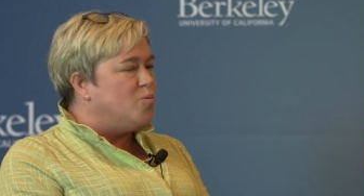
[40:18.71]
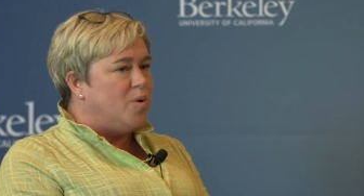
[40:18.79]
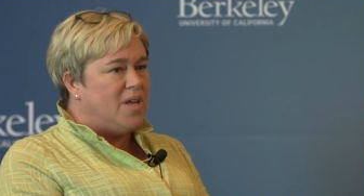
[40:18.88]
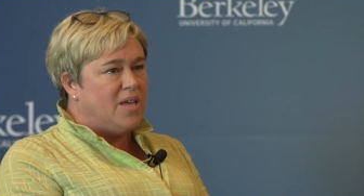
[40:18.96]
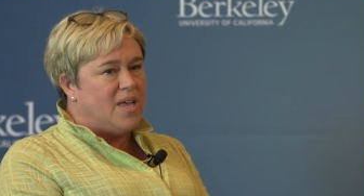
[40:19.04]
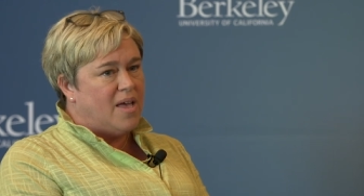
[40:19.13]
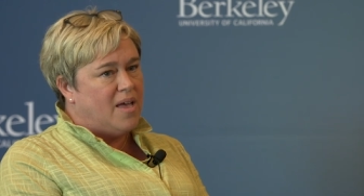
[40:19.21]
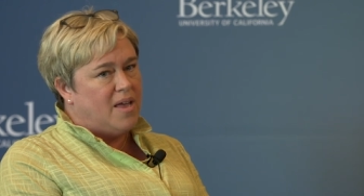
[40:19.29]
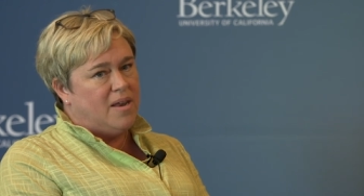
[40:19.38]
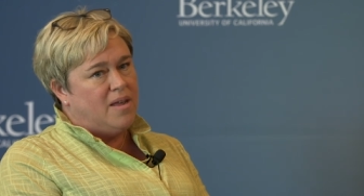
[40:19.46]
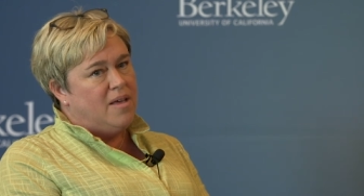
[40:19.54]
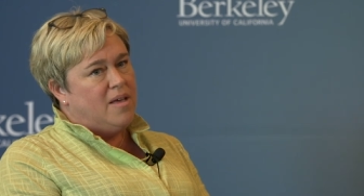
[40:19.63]
We
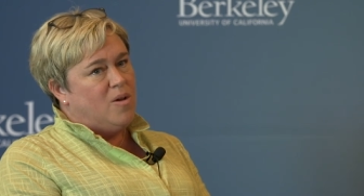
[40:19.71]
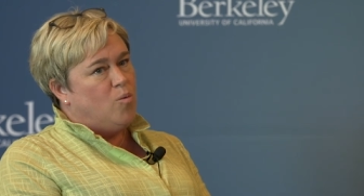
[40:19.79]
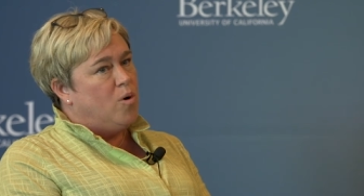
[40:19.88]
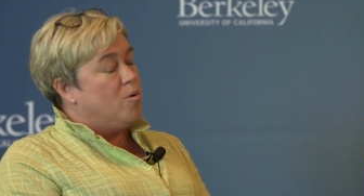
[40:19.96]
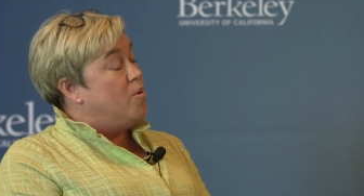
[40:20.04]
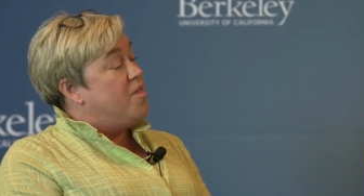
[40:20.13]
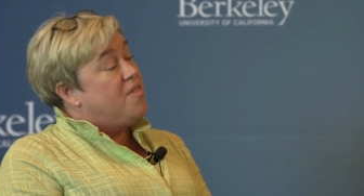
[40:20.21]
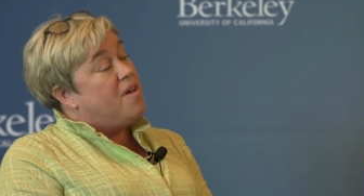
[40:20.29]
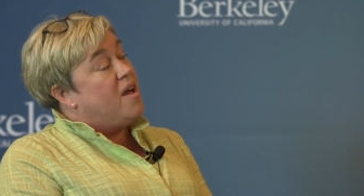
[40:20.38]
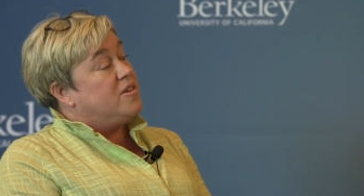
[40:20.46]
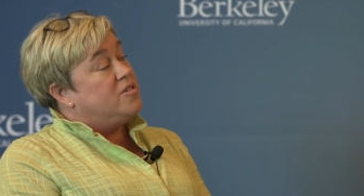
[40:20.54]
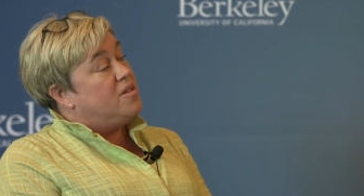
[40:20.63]
can work with
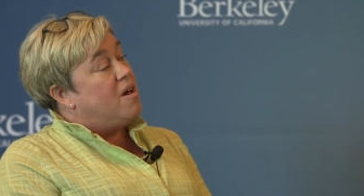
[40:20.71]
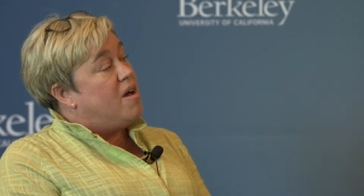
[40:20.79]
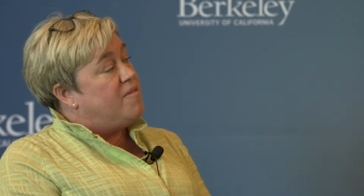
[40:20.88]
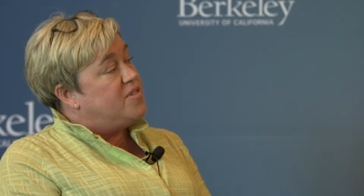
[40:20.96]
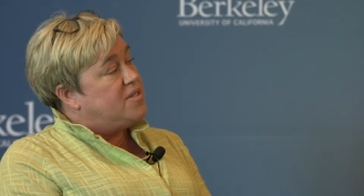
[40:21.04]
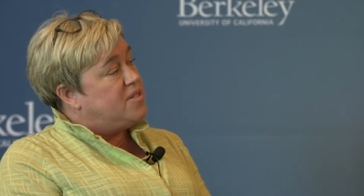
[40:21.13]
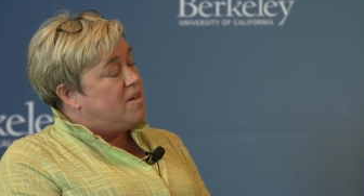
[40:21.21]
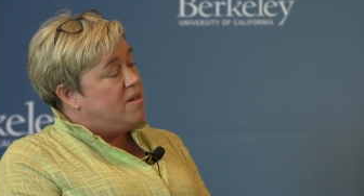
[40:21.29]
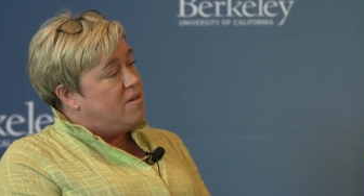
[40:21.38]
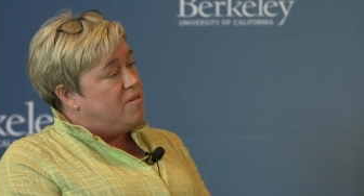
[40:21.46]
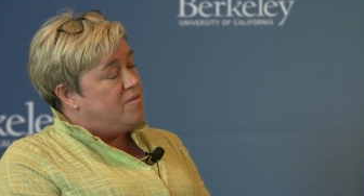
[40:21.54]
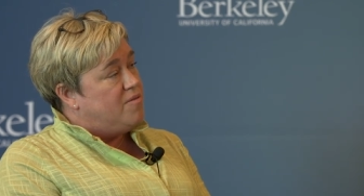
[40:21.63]
actually the office
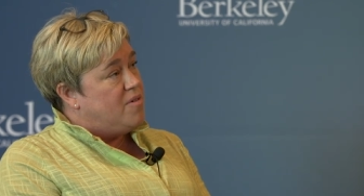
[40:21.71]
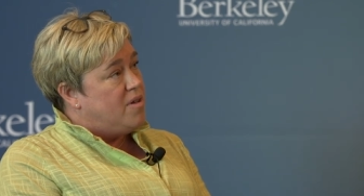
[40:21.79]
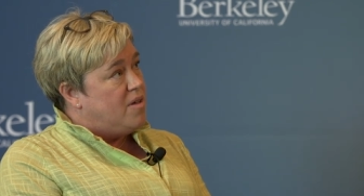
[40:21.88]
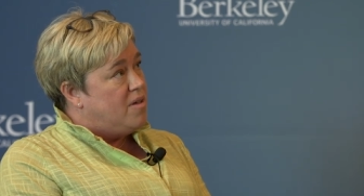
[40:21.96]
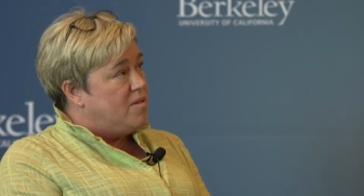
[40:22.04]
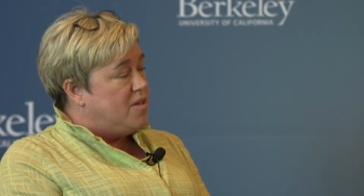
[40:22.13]
of uh,